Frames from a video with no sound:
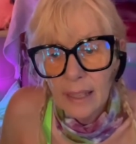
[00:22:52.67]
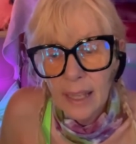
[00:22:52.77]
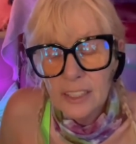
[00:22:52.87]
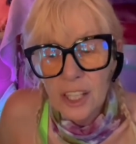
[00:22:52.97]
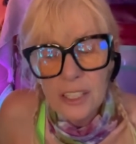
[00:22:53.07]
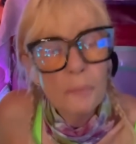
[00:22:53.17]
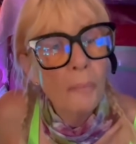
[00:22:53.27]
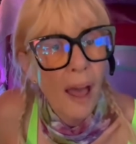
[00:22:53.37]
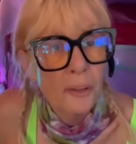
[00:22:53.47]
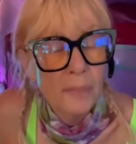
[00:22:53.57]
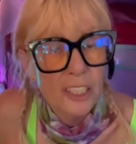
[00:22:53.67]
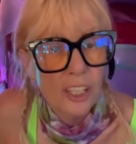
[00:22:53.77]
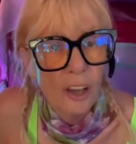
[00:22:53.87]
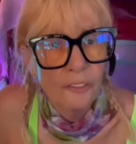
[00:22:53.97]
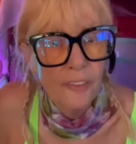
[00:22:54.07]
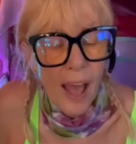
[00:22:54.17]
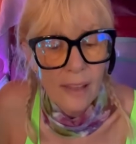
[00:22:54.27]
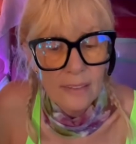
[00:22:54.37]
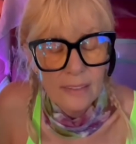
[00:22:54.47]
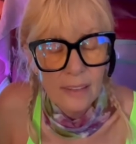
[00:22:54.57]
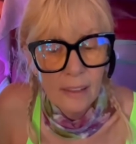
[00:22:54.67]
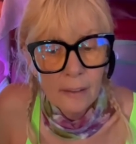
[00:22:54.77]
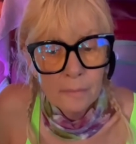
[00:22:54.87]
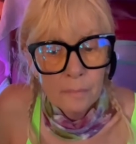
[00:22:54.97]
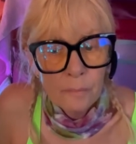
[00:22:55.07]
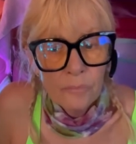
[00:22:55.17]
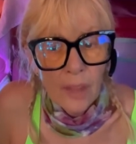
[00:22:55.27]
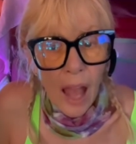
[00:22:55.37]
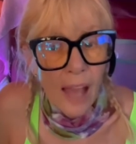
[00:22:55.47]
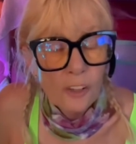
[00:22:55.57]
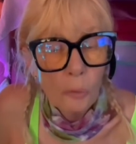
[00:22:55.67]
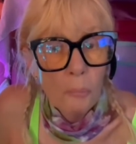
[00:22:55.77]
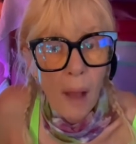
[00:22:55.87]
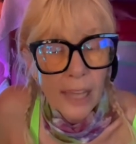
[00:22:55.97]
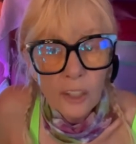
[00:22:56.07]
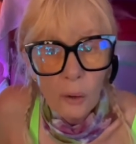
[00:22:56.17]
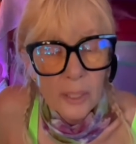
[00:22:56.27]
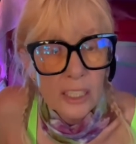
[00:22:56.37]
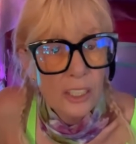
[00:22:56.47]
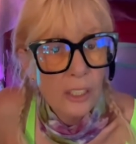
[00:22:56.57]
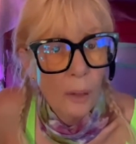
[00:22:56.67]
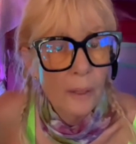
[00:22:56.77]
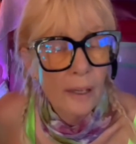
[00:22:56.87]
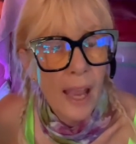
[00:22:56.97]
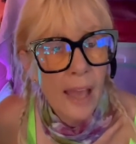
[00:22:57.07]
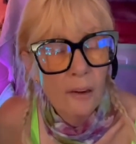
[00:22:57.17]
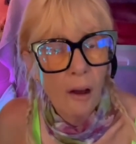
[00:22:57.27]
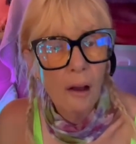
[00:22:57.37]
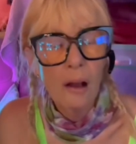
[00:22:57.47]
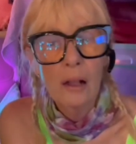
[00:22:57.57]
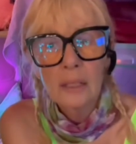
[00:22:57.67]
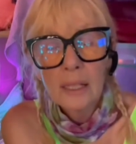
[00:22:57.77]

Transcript: it doesn't bother me to go fast. I don't mind going slower at all.